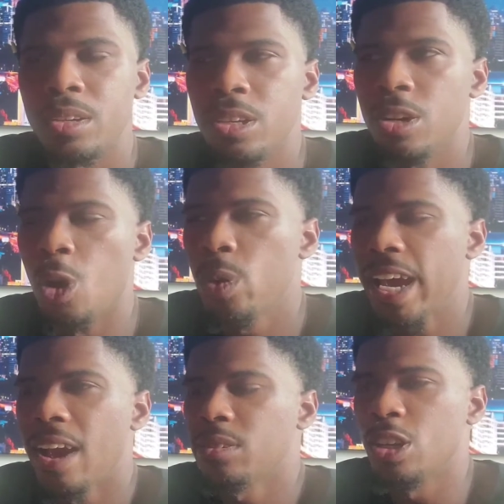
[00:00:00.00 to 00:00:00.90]
We
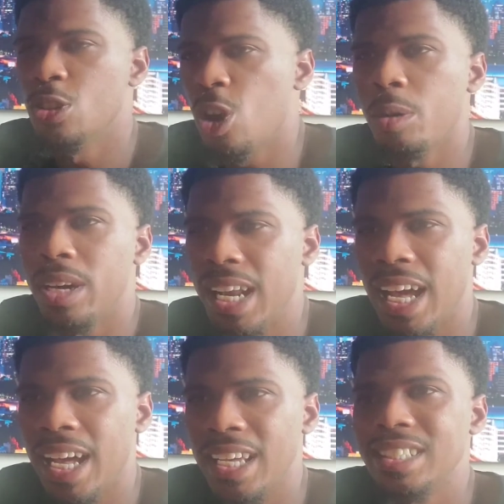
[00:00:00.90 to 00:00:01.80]
have to
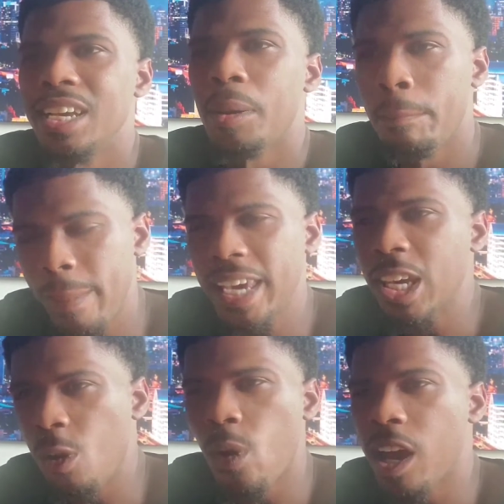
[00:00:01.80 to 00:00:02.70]
normalize
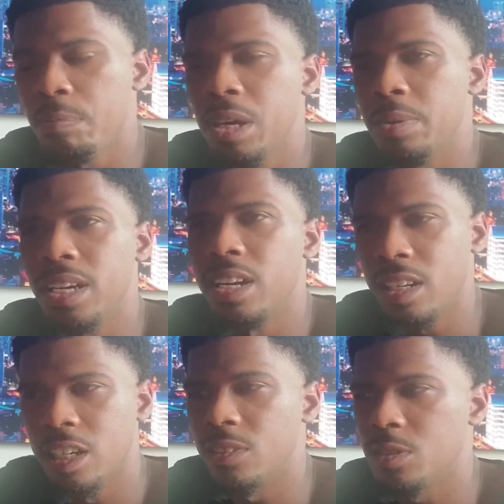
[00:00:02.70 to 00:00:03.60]
making white people
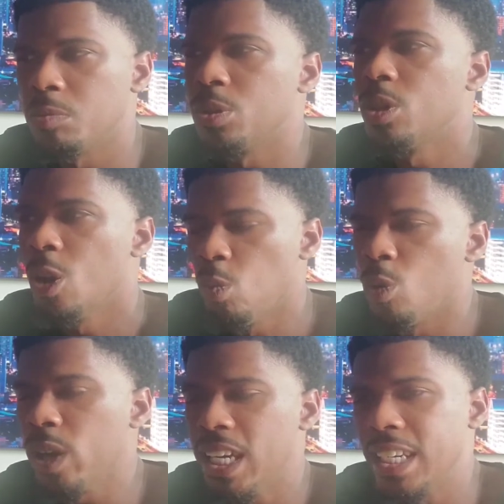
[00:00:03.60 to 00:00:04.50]
uncomfortable
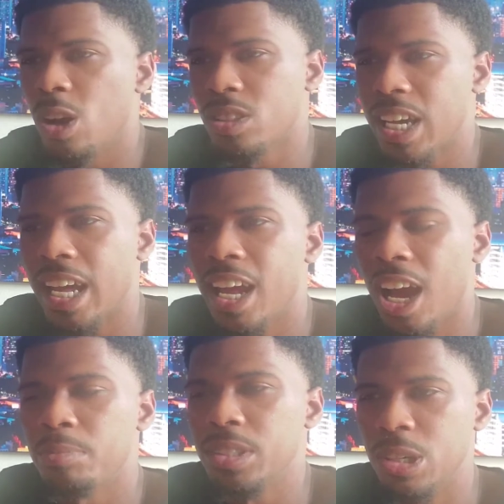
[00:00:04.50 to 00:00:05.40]
when we get those kind of
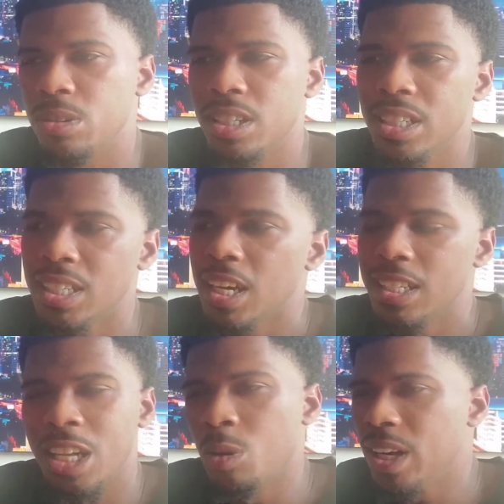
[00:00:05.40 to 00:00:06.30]
opportunities.
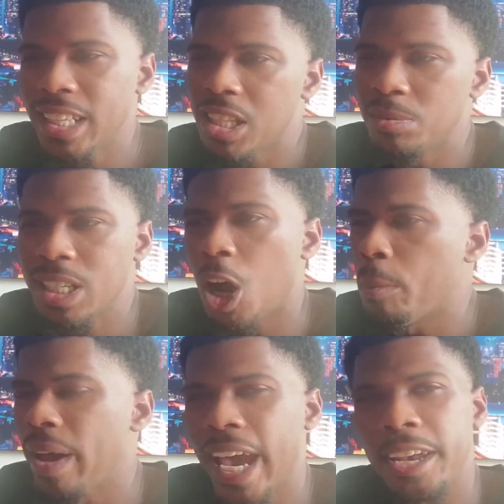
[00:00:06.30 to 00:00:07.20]
Don't let them
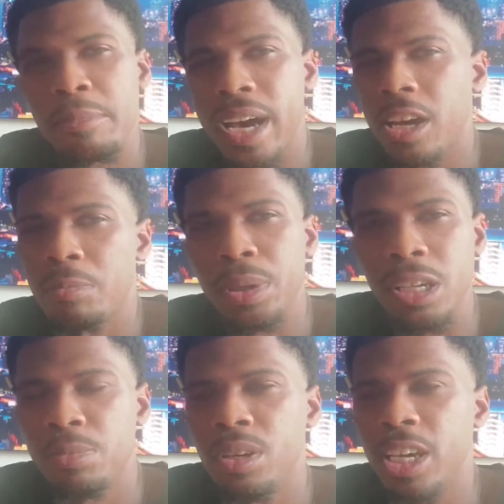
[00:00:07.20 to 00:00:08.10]
talk bad about our
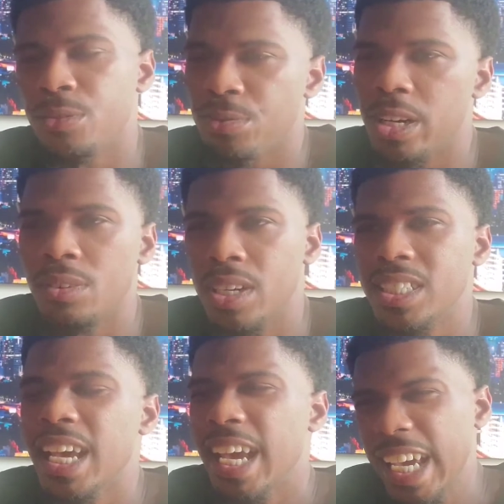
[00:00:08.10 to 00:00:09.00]
people in front of
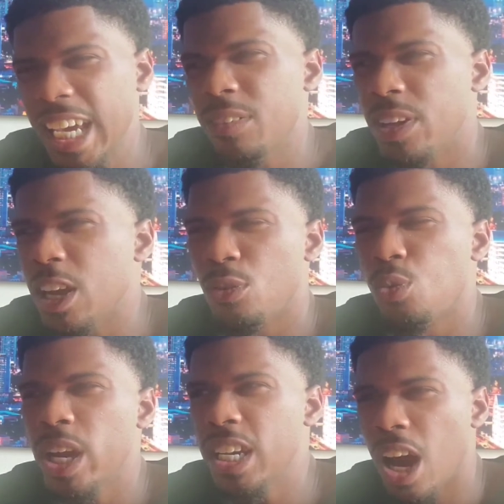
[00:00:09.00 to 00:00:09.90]
us. Even if
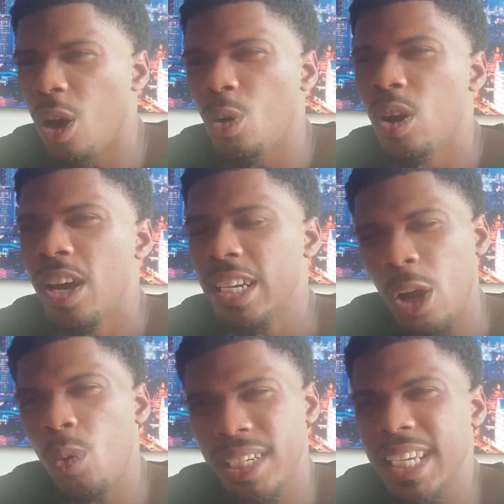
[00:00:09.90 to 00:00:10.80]
we know
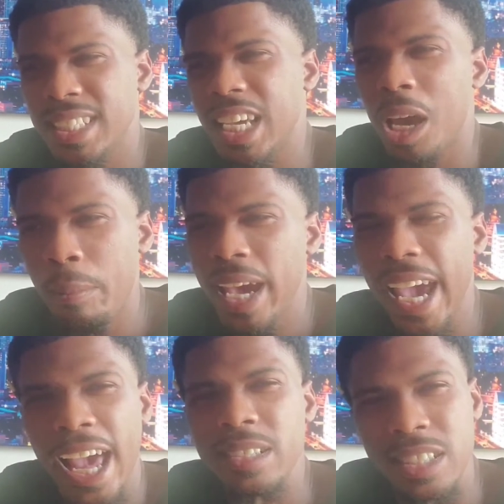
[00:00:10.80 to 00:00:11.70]
that what they're saying may
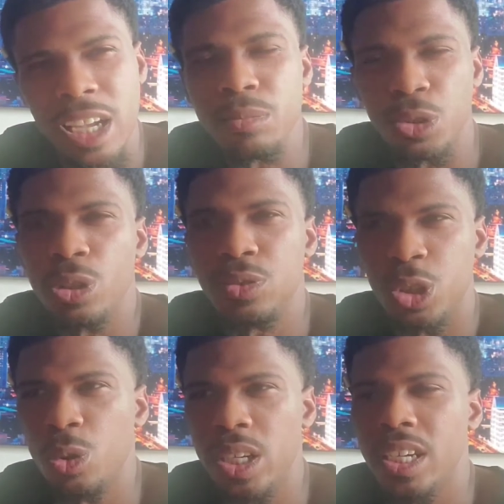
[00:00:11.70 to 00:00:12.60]
have some truth
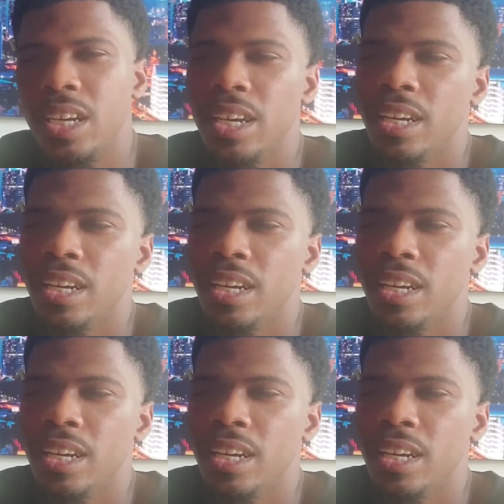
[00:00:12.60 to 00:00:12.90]
to it.